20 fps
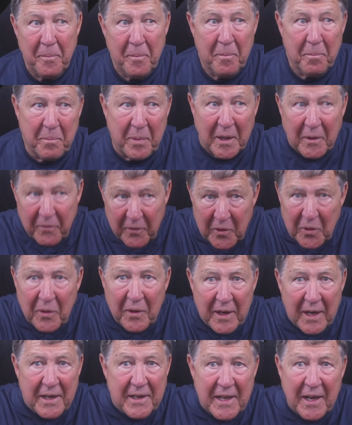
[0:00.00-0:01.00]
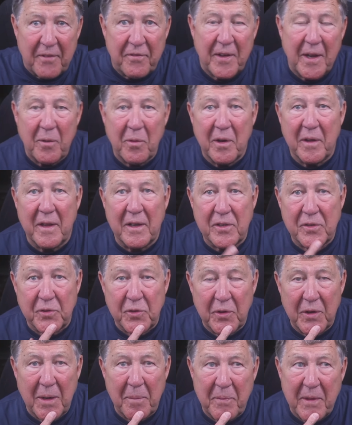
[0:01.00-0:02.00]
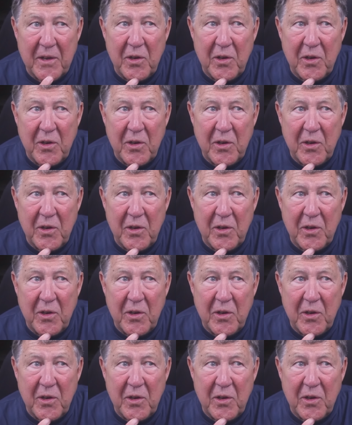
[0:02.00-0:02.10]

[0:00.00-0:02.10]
But if you can identify where they screwed up,